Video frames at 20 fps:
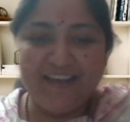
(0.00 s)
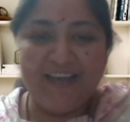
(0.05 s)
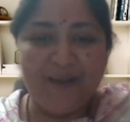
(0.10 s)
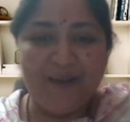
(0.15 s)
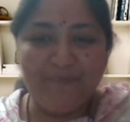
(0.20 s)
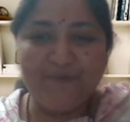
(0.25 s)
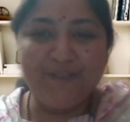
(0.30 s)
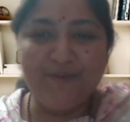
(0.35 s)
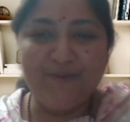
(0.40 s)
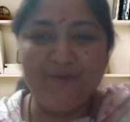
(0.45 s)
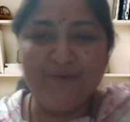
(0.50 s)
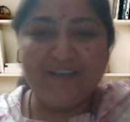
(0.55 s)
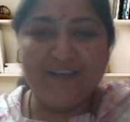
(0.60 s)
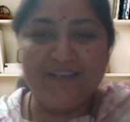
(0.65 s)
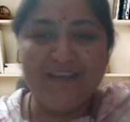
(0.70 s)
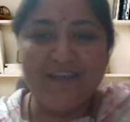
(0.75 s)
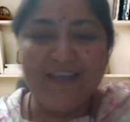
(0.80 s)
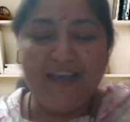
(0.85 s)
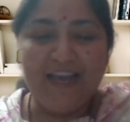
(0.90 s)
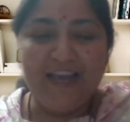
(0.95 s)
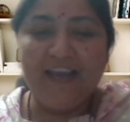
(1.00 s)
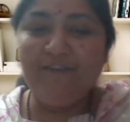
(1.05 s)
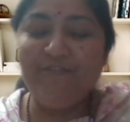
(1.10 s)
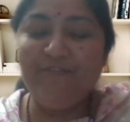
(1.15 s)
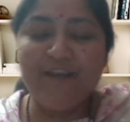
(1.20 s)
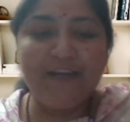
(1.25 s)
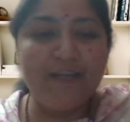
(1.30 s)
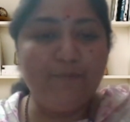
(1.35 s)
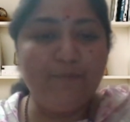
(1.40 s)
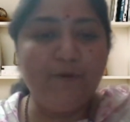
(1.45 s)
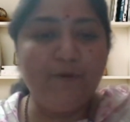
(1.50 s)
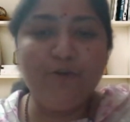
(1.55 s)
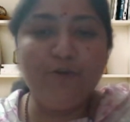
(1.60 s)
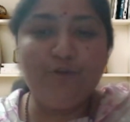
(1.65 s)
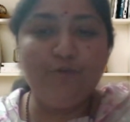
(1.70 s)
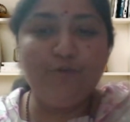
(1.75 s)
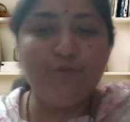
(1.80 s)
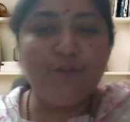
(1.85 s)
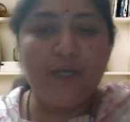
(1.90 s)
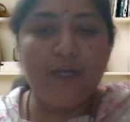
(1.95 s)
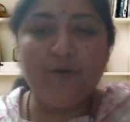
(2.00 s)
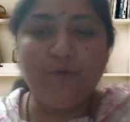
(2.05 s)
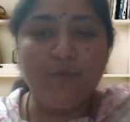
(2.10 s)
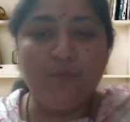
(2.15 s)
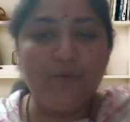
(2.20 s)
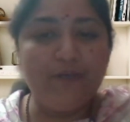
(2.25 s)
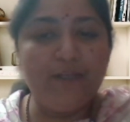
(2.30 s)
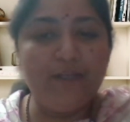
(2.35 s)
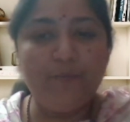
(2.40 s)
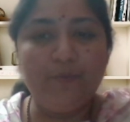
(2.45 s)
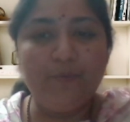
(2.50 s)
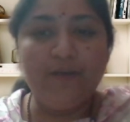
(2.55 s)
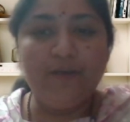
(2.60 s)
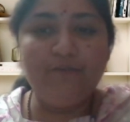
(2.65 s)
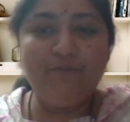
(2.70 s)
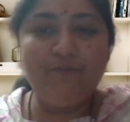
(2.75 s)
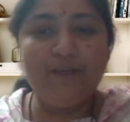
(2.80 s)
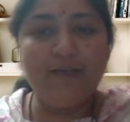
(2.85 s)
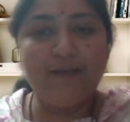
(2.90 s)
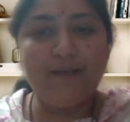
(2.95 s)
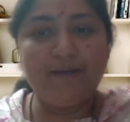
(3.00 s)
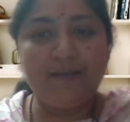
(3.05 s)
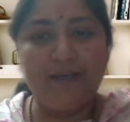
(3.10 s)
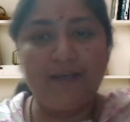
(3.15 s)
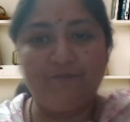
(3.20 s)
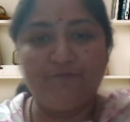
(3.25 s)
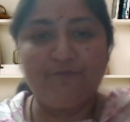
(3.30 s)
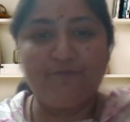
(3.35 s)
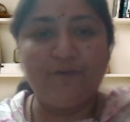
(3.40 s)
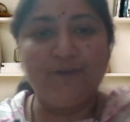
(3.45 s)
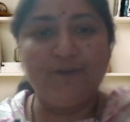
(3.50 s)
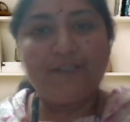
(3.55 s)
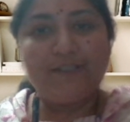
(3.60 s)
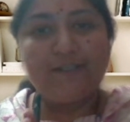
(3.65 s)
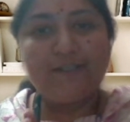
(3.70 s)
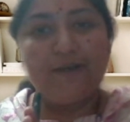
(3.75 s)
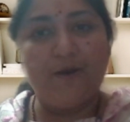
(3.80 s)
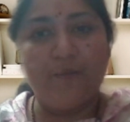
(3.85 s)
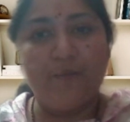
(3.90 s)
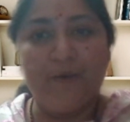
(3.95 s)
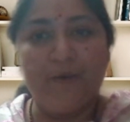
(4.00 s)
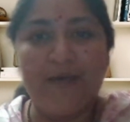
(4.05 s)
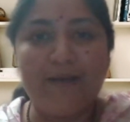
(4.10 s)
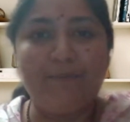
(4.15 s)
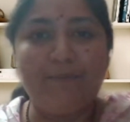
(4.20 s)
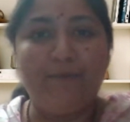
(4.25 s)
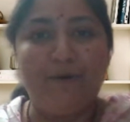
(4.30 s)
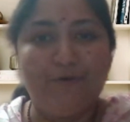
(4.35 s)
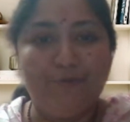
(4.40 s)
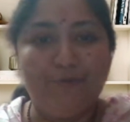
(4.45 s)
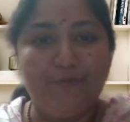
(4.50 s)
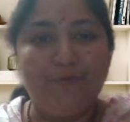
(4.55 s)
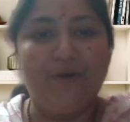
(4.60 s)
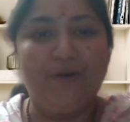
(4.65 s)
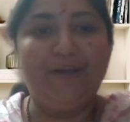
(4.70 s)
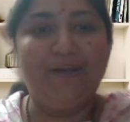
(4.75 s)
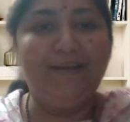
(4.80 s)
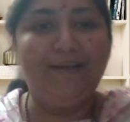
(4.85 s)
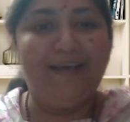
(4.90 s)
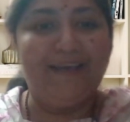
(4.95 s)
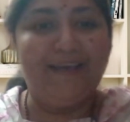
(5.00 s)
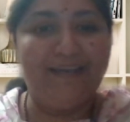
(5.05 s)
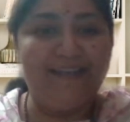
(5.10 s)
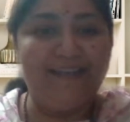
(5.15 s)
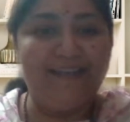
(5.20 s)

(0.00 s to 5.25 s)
absolutely. And we are able to do that only when we are first aware about what entirely